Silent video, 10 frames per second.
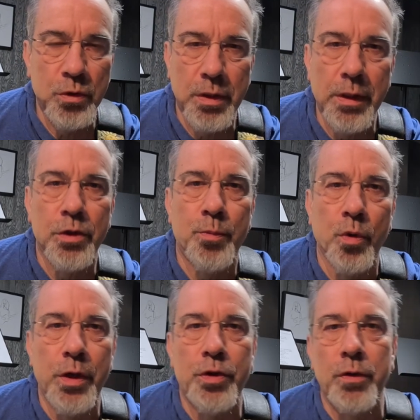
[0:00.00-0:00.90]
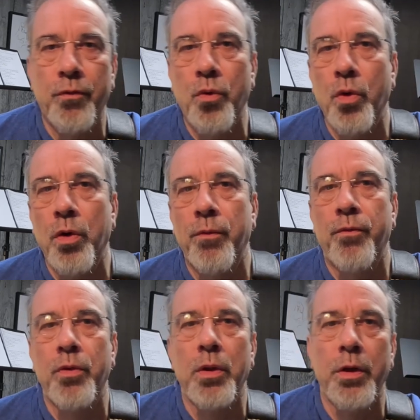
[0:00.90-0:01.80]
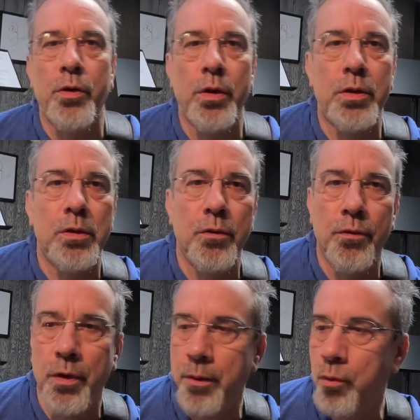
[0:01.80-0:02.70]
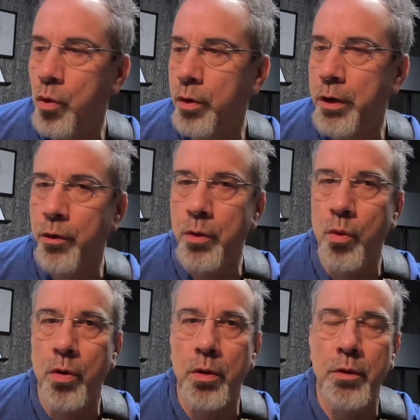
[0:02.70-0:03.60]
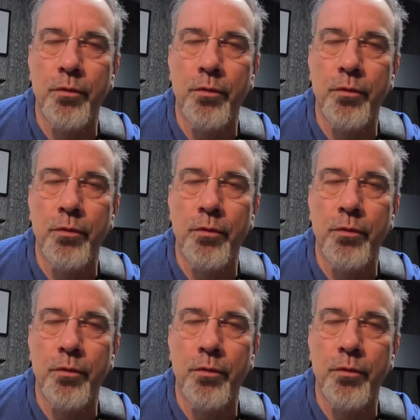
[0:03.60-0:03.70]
inspiration for the lyrics of Ordinary World.